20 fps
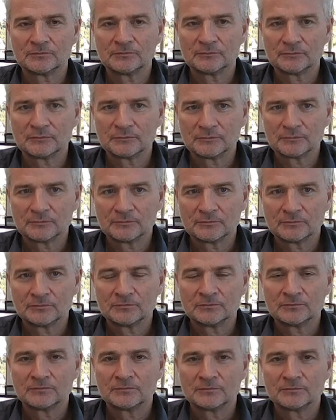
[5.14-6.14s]

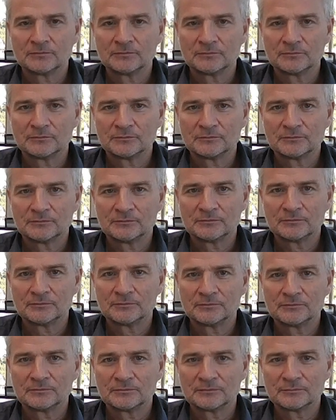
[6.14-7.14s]

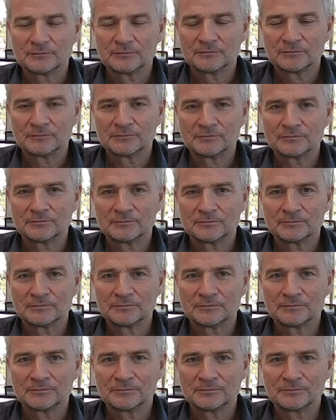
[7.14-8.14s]

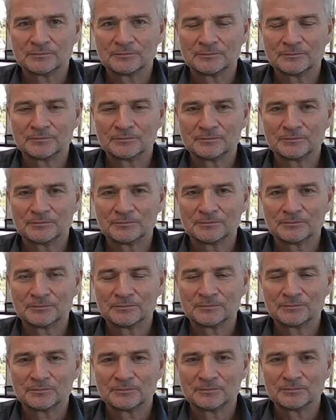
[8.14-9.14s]

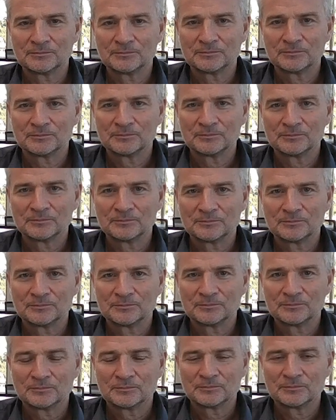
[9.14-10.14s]

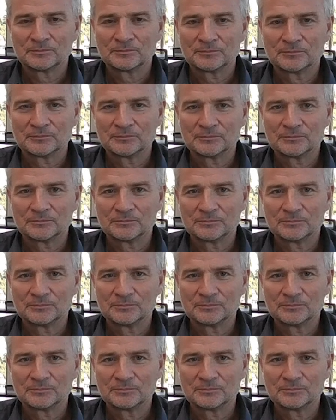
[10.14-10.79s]
(silent)